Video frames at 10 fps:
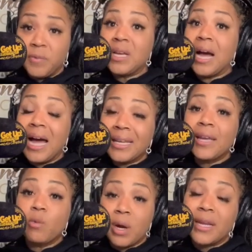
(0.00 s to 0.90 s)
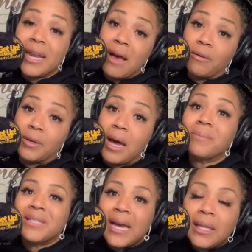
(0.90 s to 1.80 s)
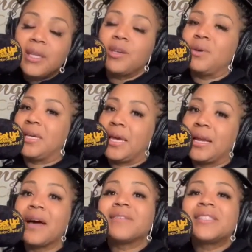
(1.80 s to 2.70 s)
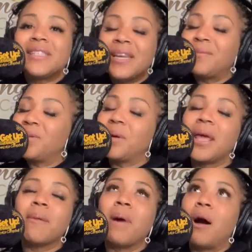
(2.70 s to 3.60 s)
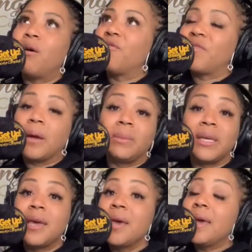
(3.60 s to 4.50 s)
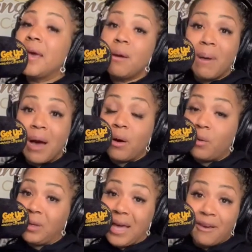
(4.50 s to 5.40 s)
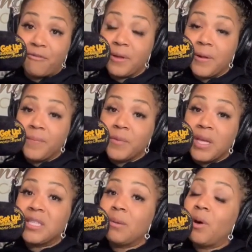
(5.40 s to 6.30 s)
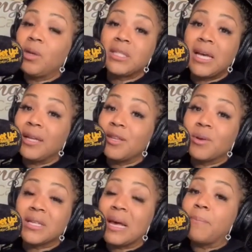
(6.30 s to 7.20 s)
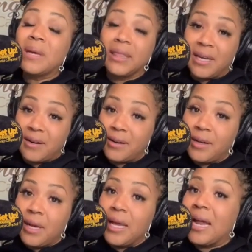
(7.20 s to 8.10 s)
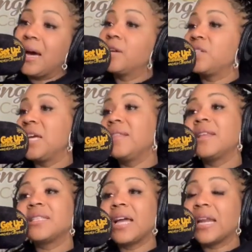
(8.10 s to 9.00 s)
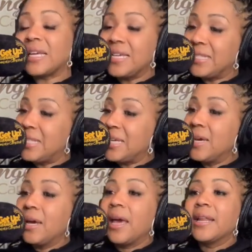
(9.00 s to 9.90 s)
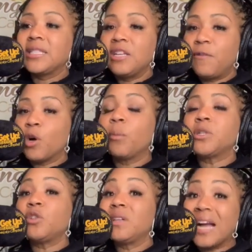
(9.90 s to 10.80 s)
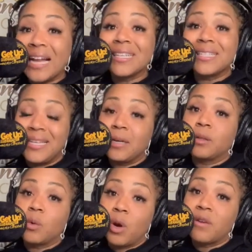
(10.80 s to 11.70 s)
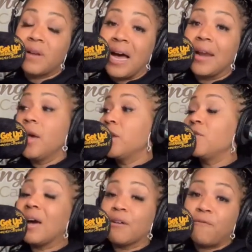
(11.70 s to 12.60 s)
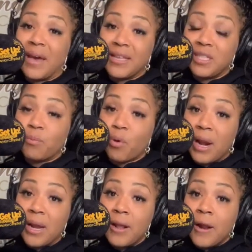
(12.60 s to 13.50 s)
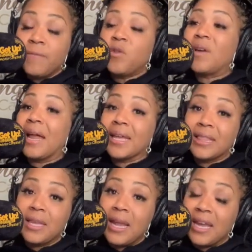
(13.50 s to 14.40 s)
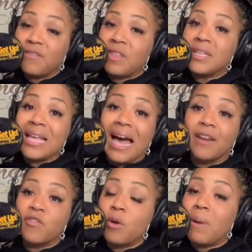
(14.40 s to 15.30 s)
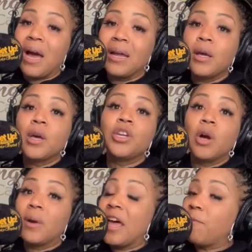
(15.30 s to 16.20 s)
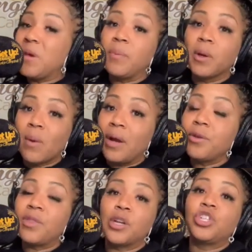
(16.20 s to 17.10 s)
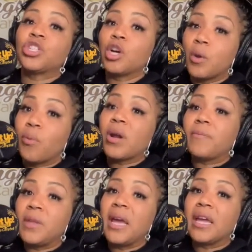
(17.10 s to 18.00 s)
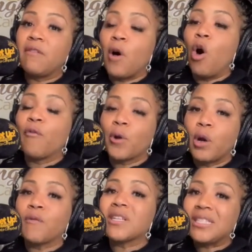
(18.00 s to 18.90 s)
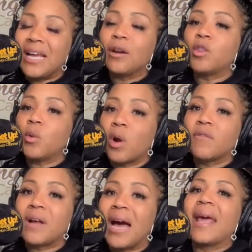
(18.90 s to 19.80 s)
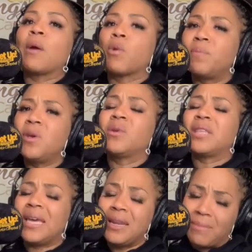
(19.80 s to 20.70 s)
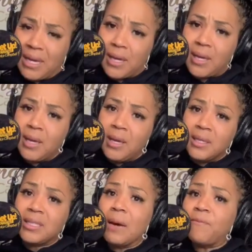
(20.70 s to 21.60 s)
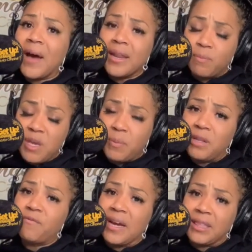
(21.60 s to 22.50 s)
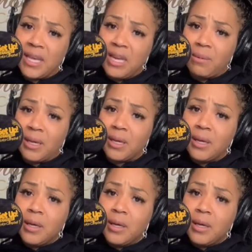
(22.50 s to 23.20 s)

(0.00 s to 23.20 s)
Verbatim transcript: God can work it out. I'm telling you, He can. I've seen Him do it in my own family, in my own life. And so I'm only telling you because I've been there. And I understand that it's not easy and it's difficult, but you've got to stand on the word of God. You've got to fast and pray. You've got to get the negative things out of your mind. Don't have people around you that are just going to bring up the negative over and over. Stand on the word of God and rebuke the enemy. Stop fighting people and fight the enemy.